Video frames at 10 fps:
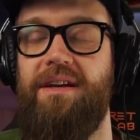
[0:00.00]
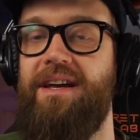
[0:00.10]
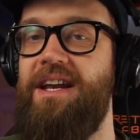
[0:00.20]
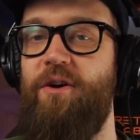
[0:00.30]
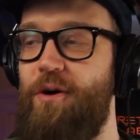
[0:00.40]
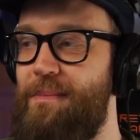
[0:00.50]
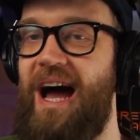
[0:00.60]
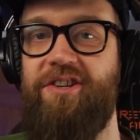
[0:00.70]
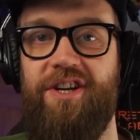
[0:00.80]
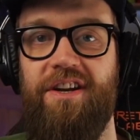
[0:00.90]
Can you
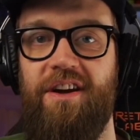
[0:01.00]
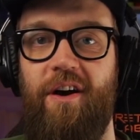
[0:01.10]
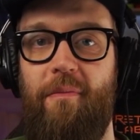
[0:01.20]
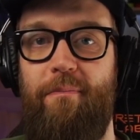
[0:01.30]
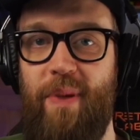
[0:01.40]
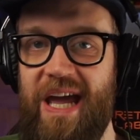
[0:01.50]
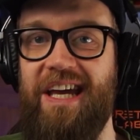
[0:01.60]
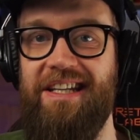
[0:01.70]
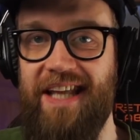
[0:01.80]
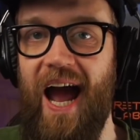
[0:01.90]
imagine a bigger
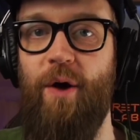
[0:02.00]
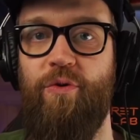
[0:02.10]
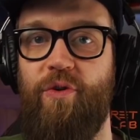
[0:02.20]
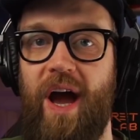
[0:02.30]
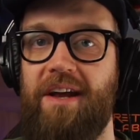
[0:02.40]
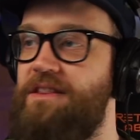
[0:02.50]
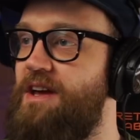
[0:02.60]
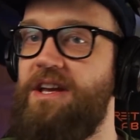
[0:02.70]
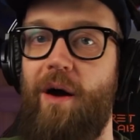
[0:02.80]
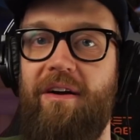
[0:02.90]
downgrade than
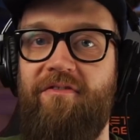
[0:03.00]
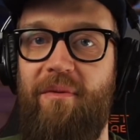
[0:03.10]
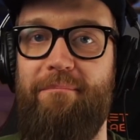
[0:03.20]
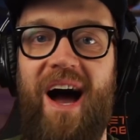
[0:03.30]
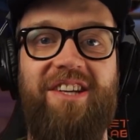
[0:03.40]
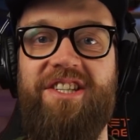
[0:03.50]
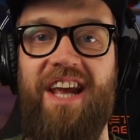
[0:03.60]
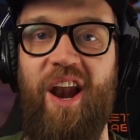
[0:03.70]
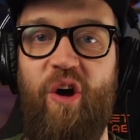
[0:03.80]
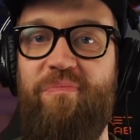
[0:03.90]
going from
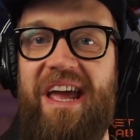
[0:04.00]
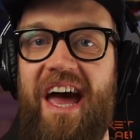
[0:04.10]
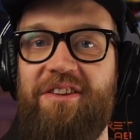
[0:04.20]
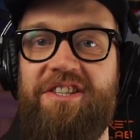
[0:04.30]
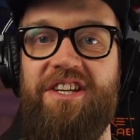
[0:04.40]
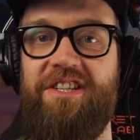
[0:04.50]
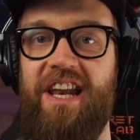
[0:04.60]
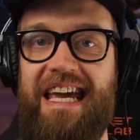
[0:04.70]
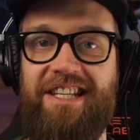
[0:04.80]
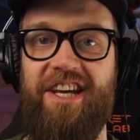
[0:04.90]
Marcelo Bielsa's
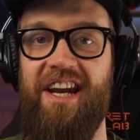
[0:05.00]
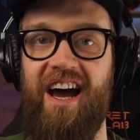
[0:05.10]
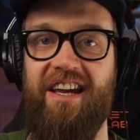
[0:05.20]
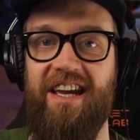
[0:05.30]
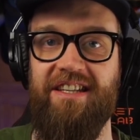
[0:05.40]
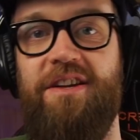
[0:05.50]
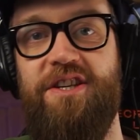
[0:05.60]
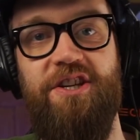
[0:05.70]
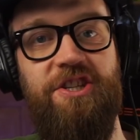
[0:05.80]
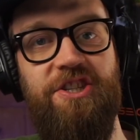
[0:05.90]
Leeds United to
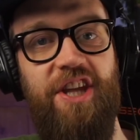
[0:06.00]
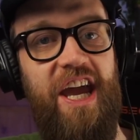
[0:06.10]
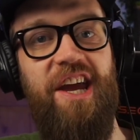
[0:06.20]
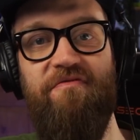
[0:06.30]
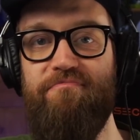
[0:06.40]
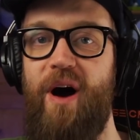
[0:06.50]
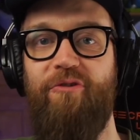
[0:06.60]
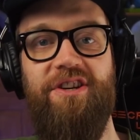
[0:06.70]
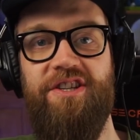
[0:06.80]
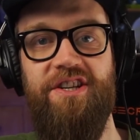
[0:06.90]
Steve
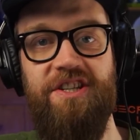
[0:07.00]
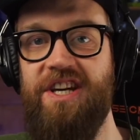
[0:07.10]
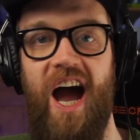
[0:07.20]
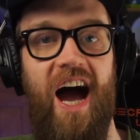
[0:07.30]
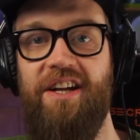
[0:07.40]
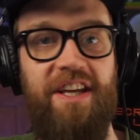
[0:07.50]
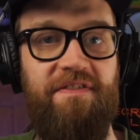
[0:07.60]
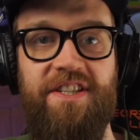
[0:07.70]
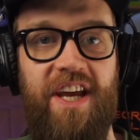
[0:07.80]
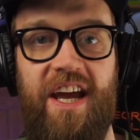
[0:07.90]
Morrison's Cardiff
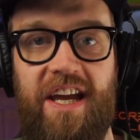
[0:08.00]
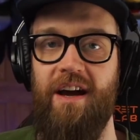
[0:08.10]
City?